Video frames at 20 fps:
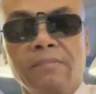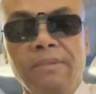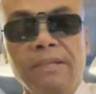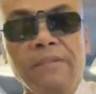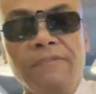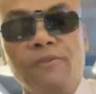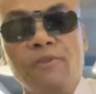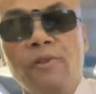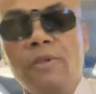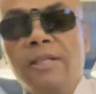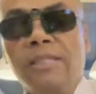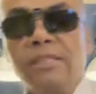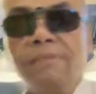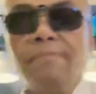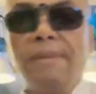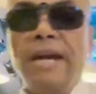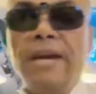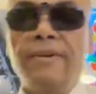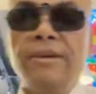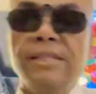But of
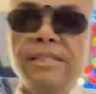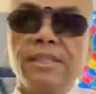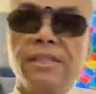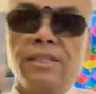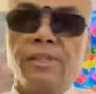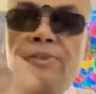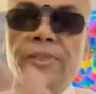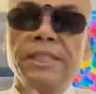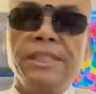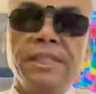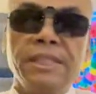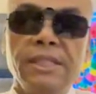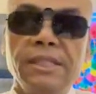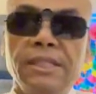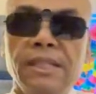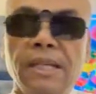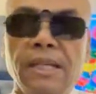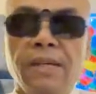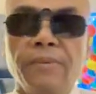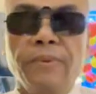course, marriage is a
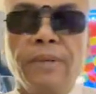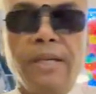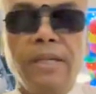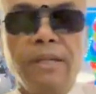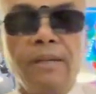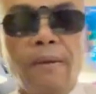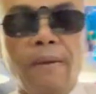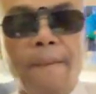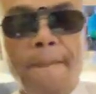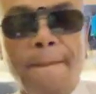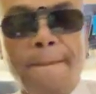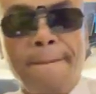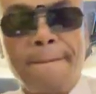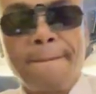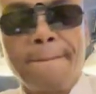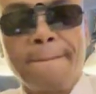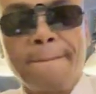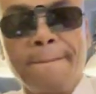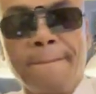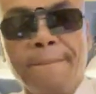Christian thing, right?
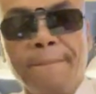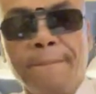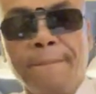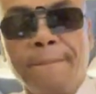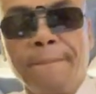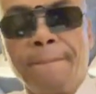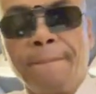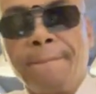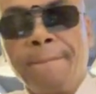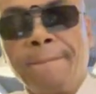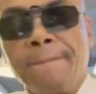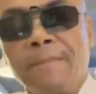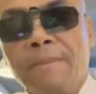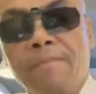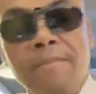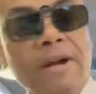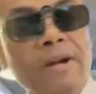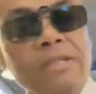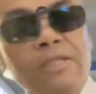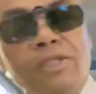
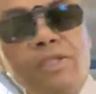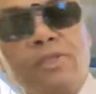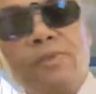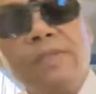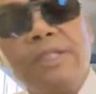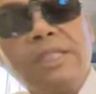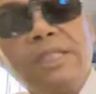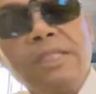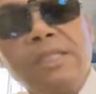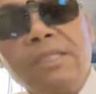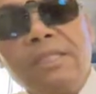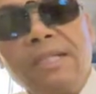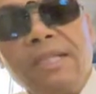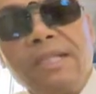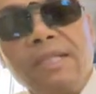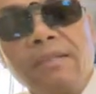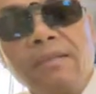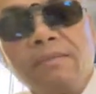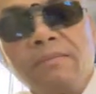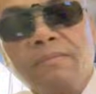Marriage is a Christian thing.